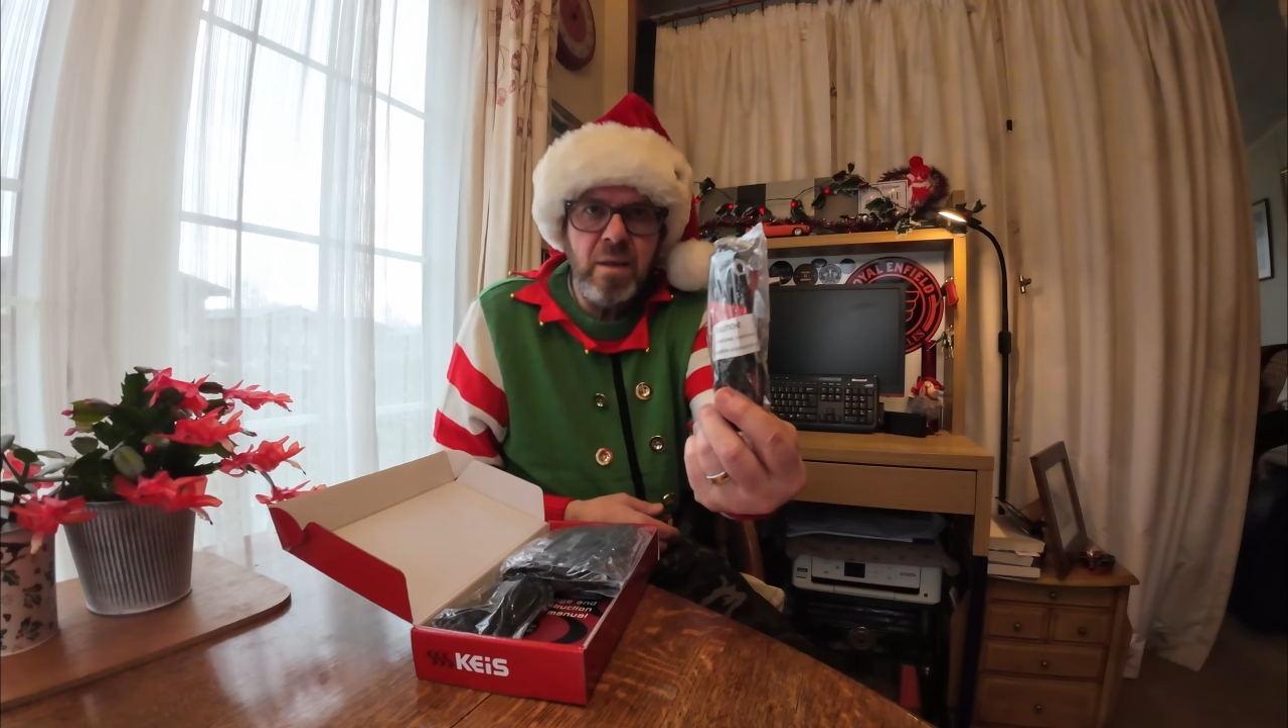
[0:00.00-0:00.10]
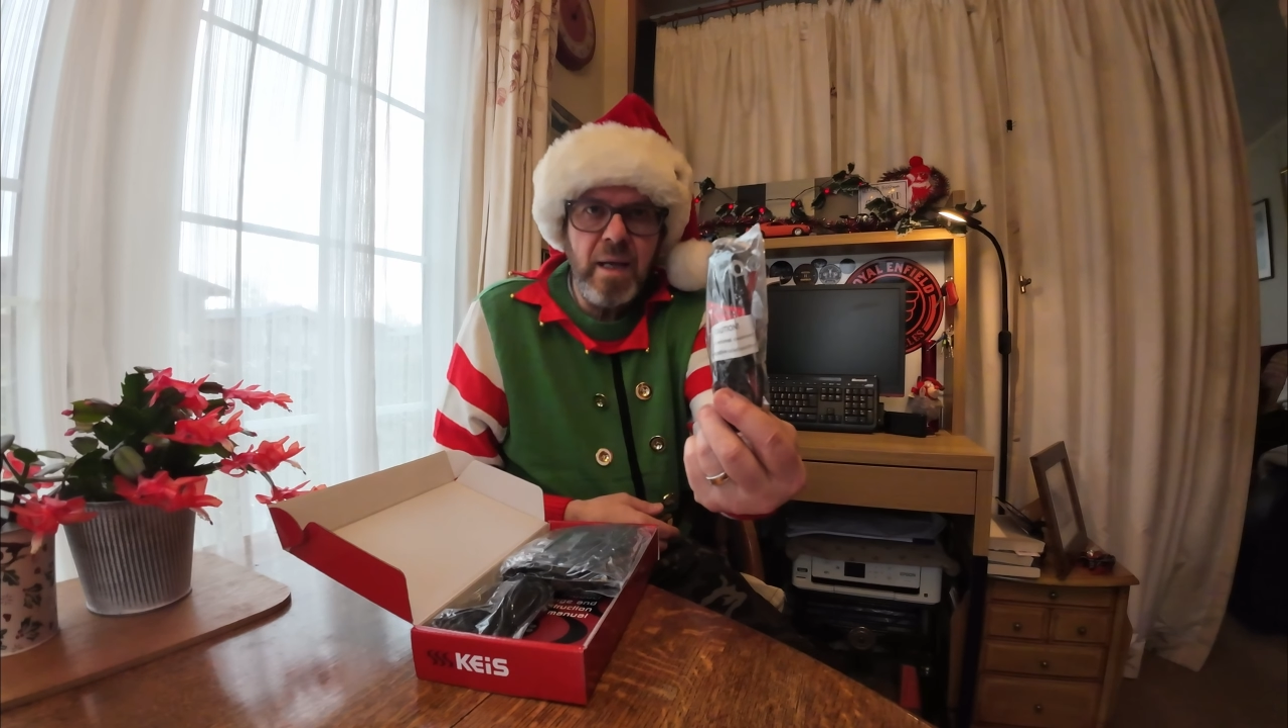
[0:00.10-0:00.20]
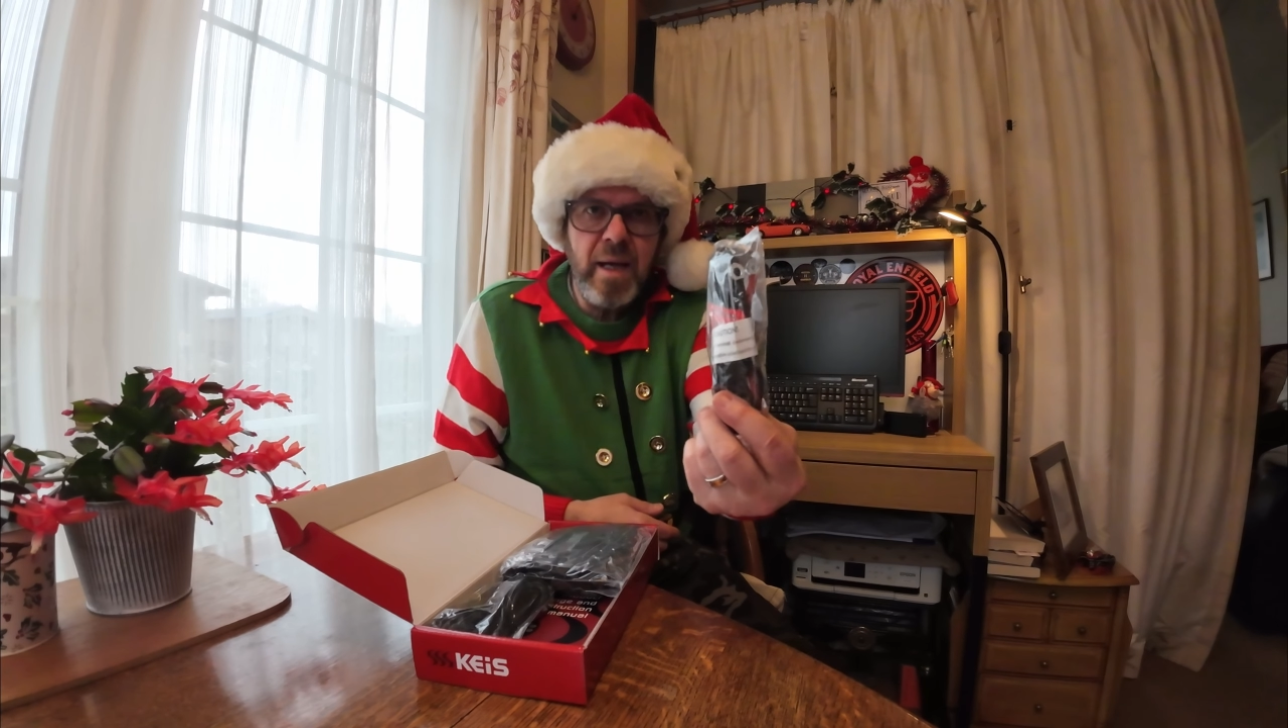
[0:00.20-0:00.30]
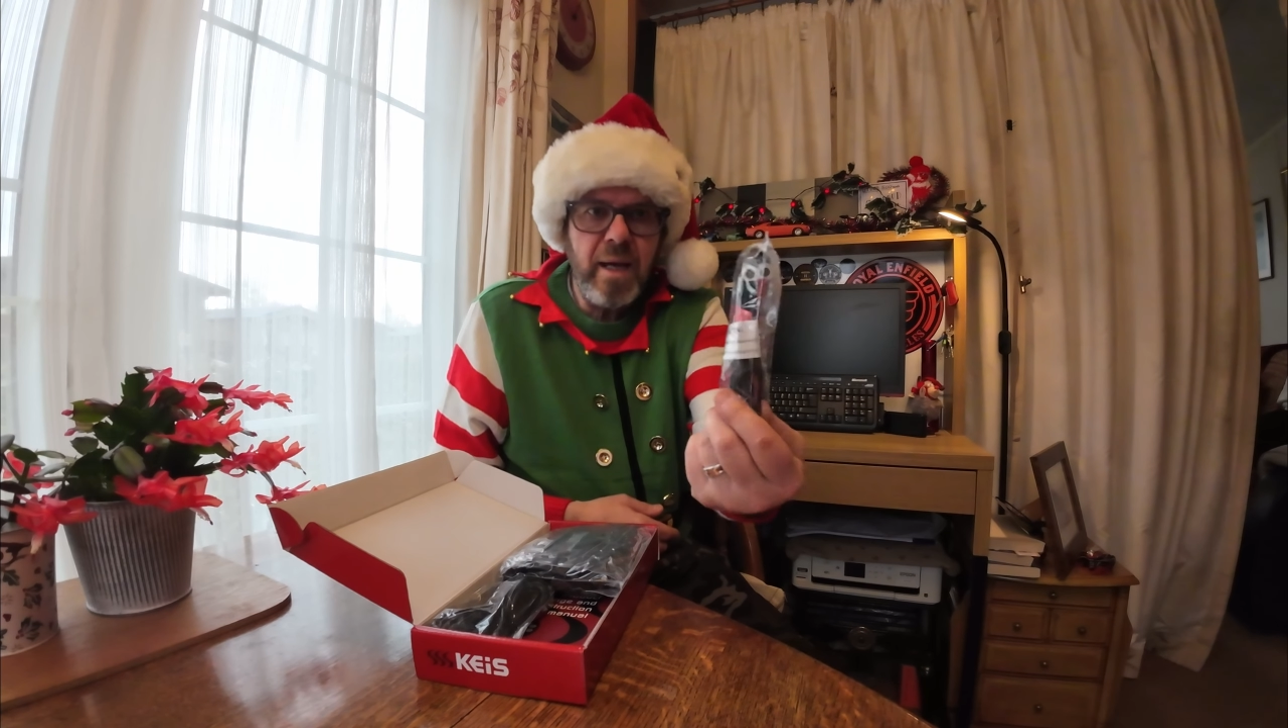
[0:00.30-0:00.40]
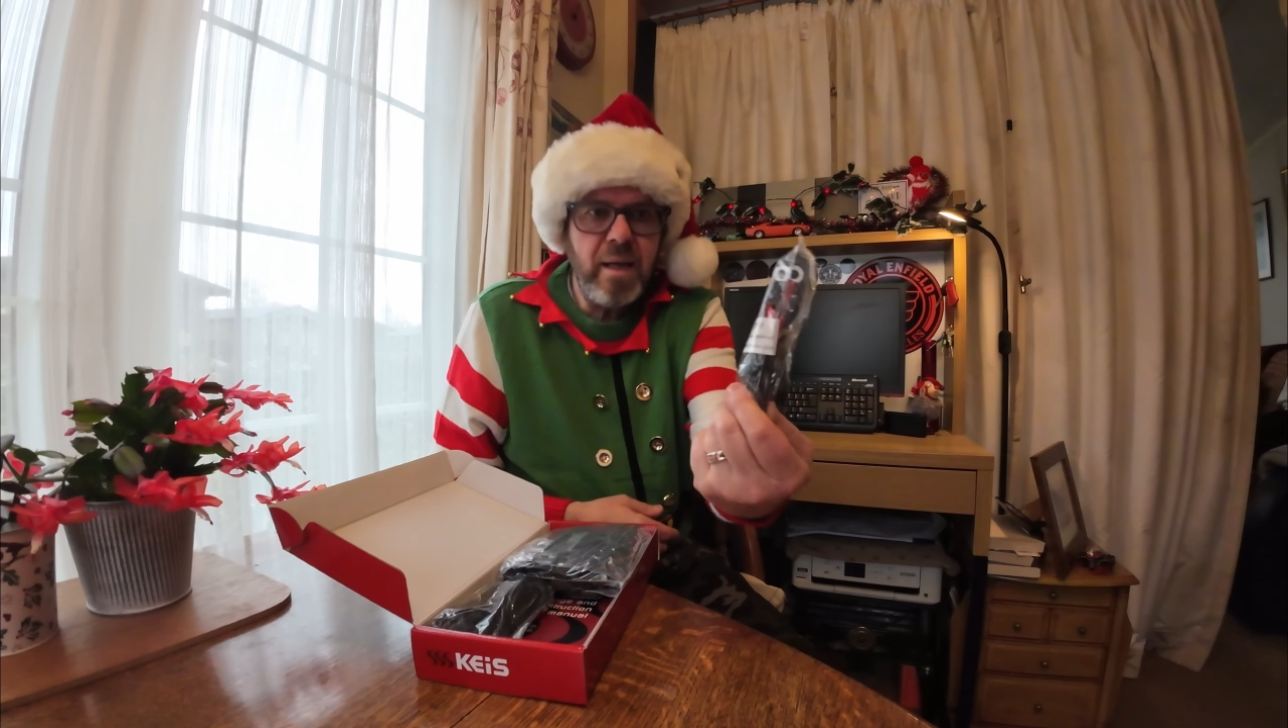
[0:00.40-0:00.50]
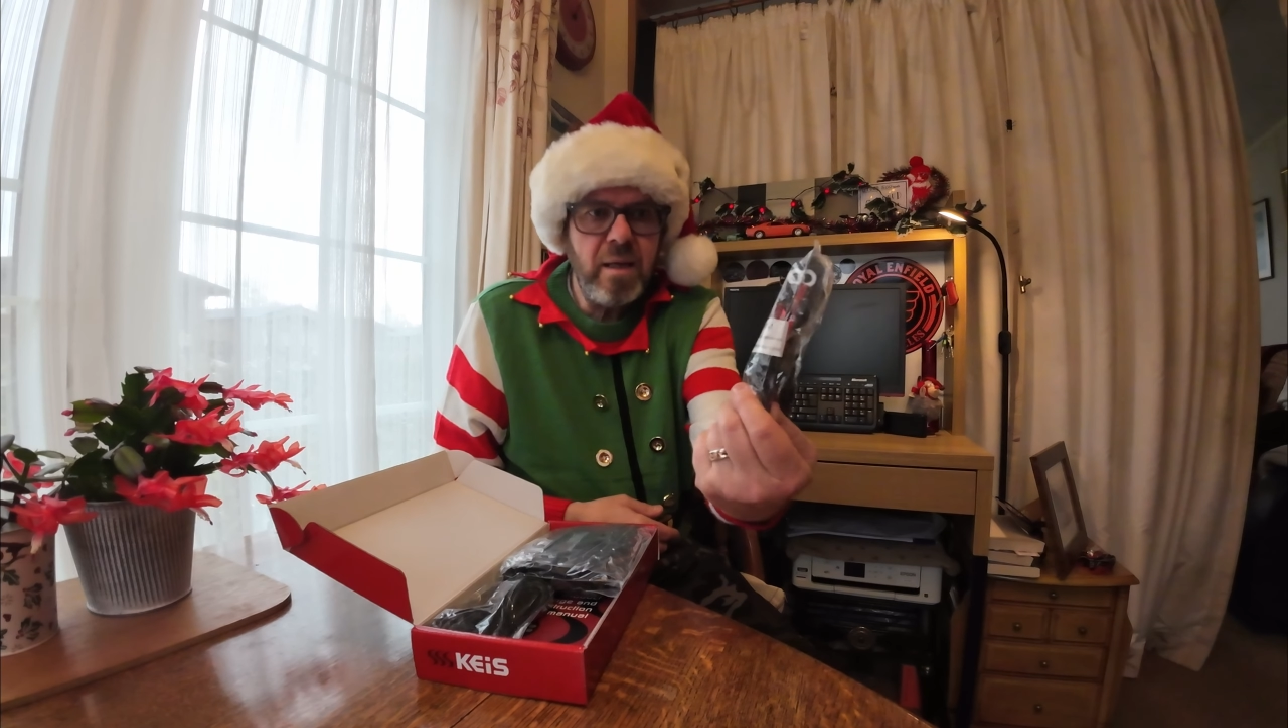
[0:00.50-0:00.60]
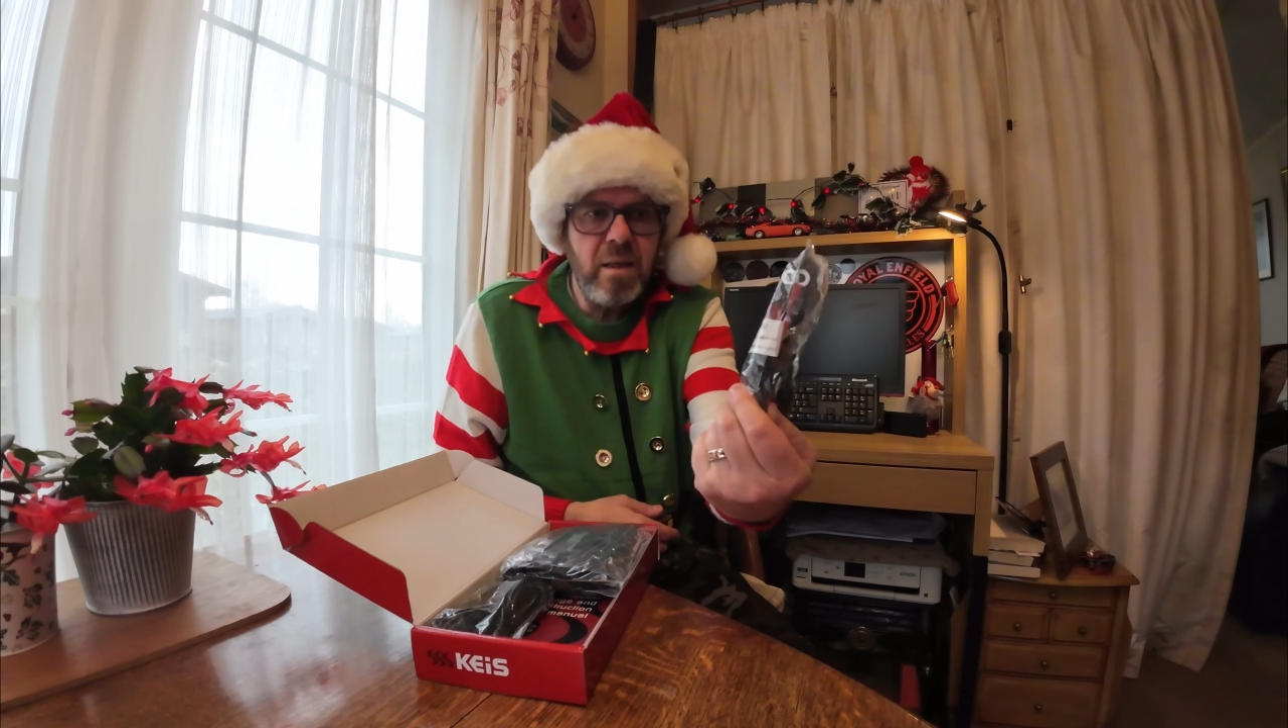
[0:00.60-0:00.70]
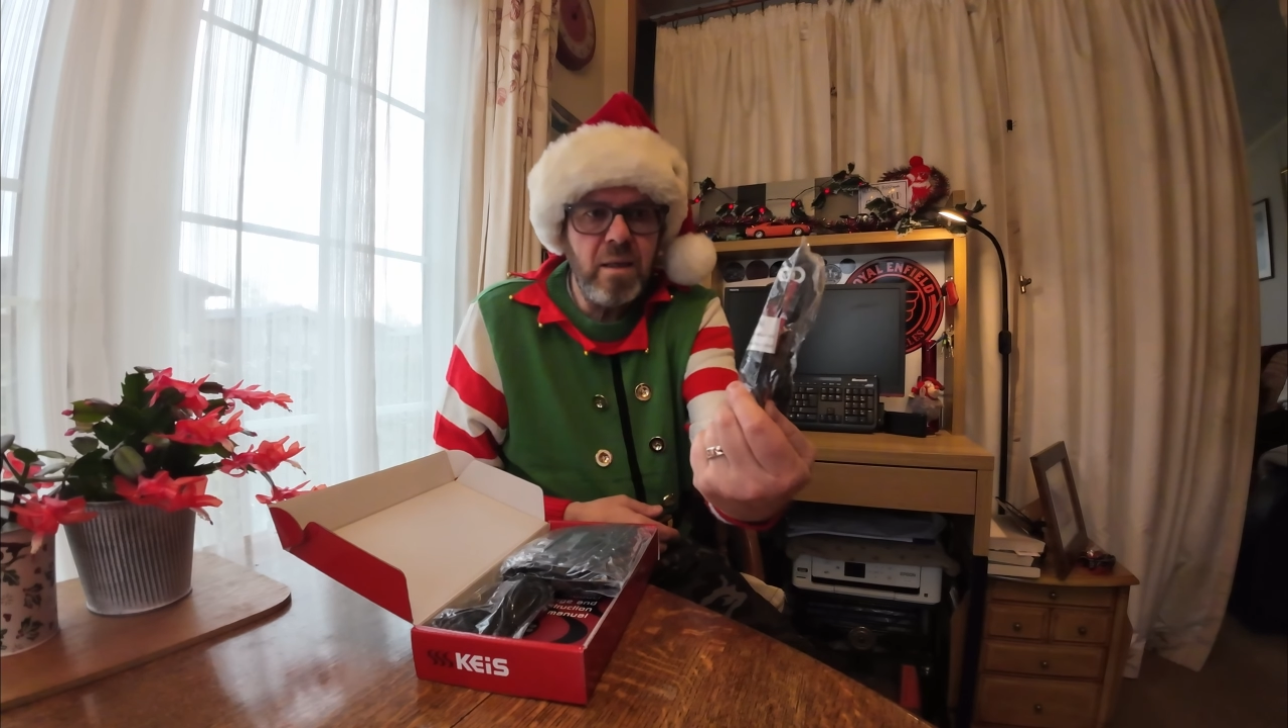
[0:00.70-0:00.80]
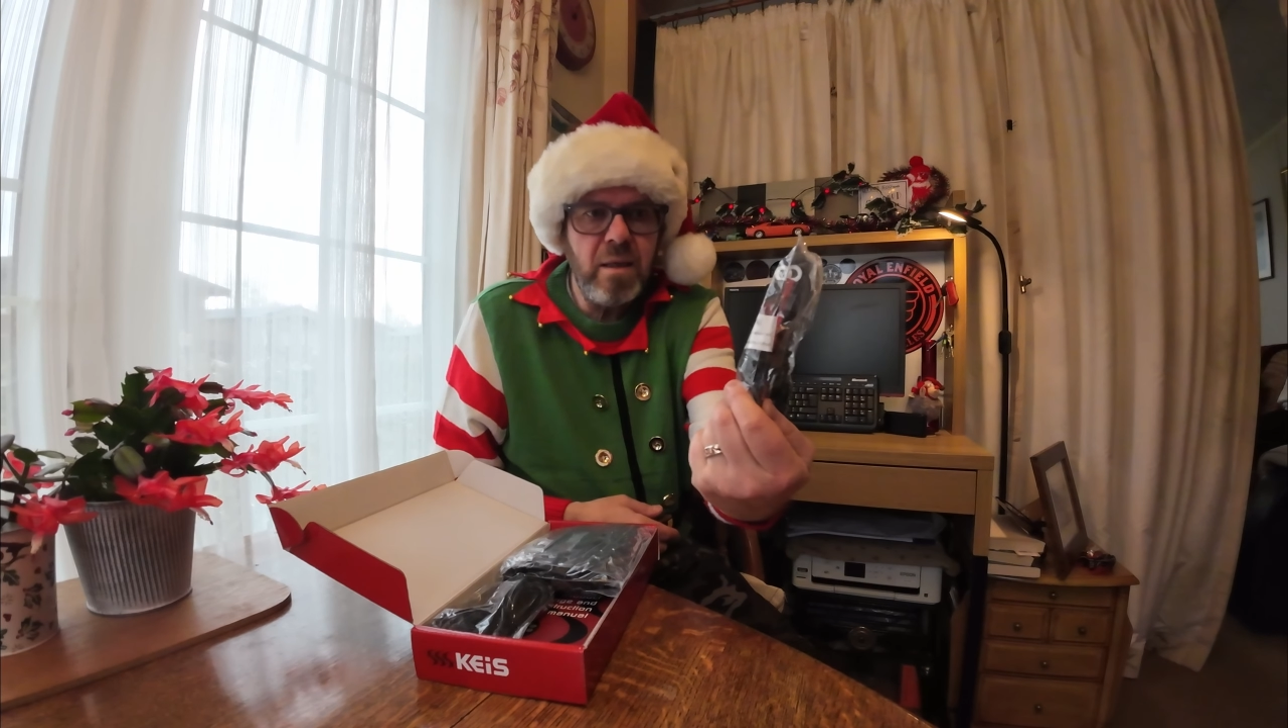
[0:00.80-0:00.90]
a